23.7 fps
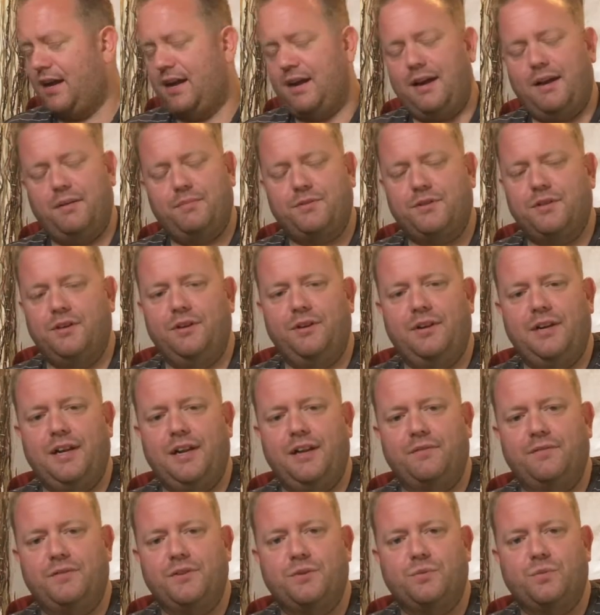Absolutely
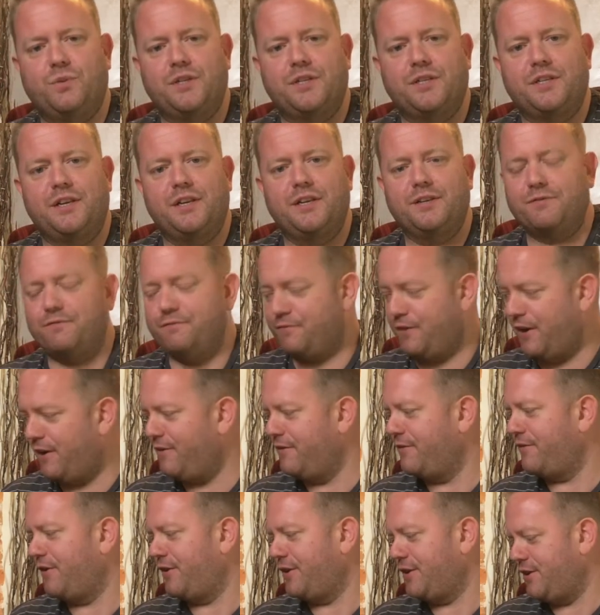love this whiskey. It's
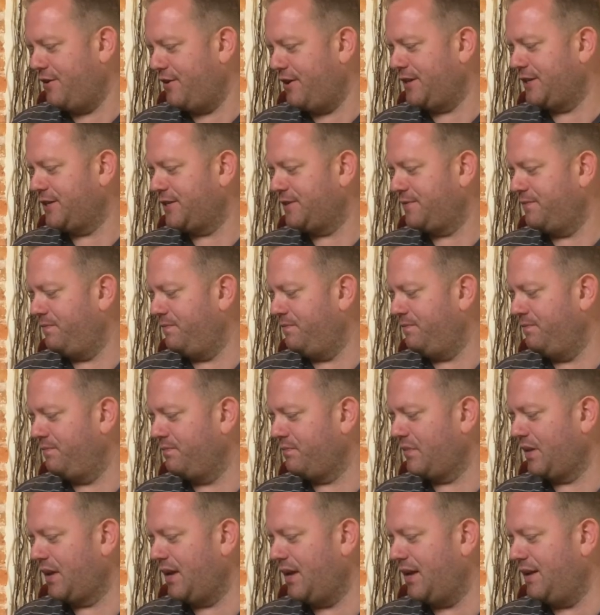very, very nice,
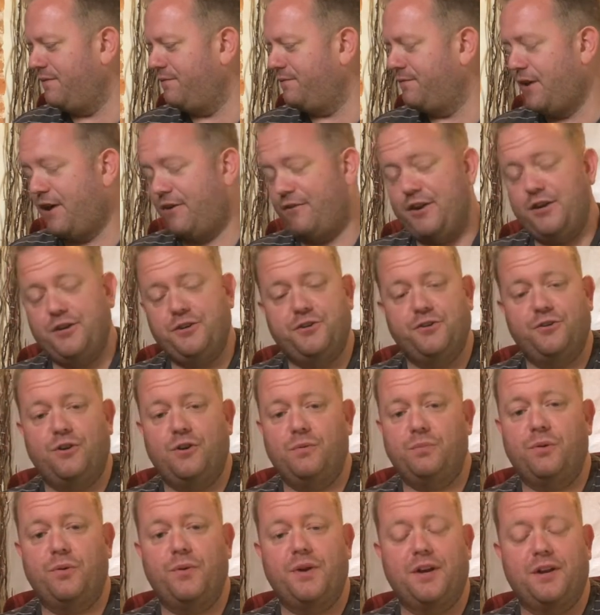very
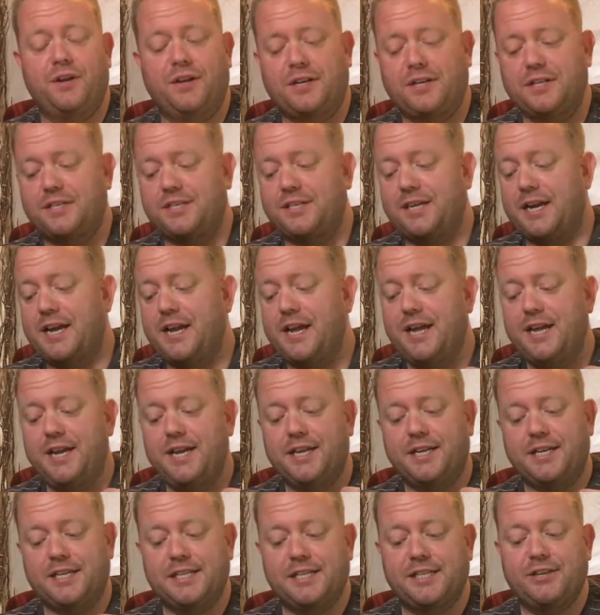enjoyable. And like I say,
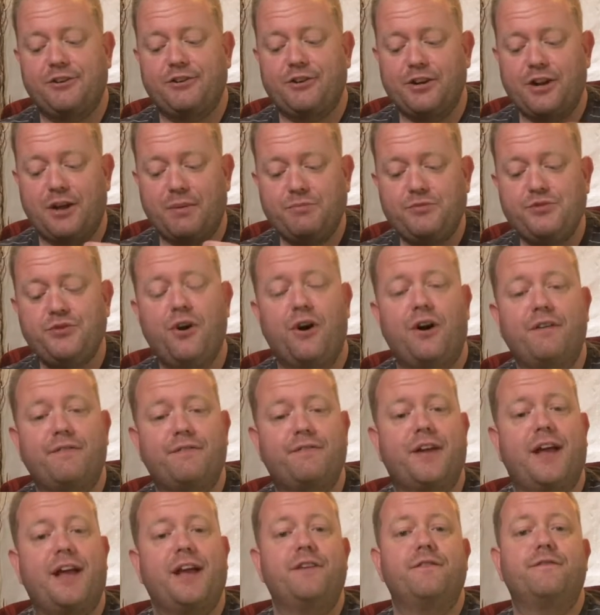considering I'm not a
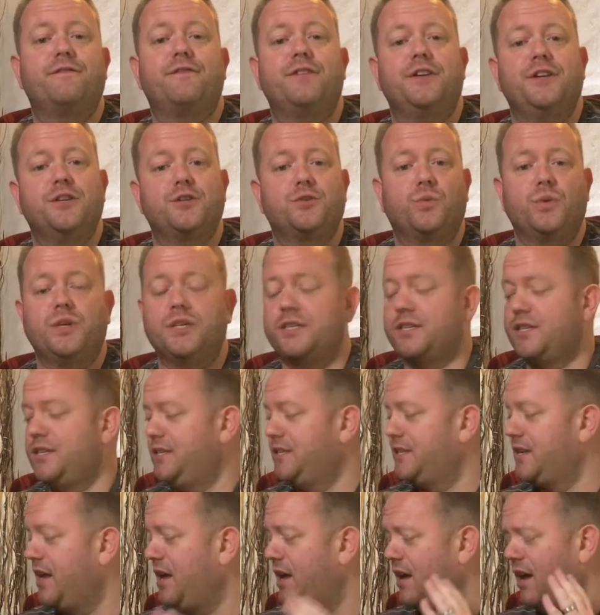fan of finished
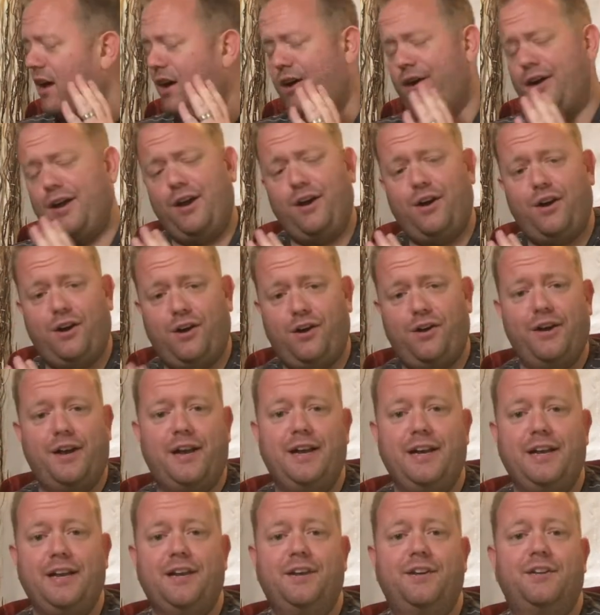whiskies, I
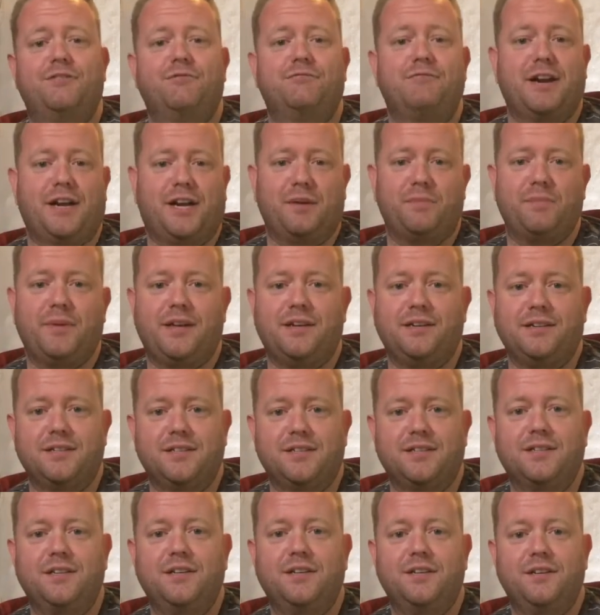highly
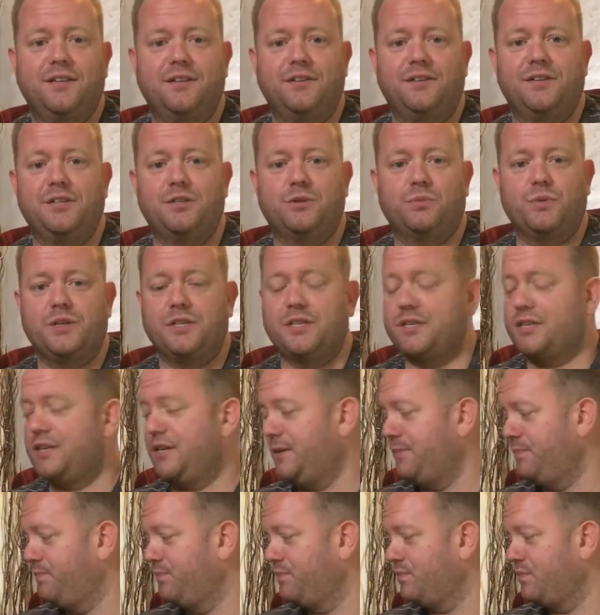recommend this whiskey.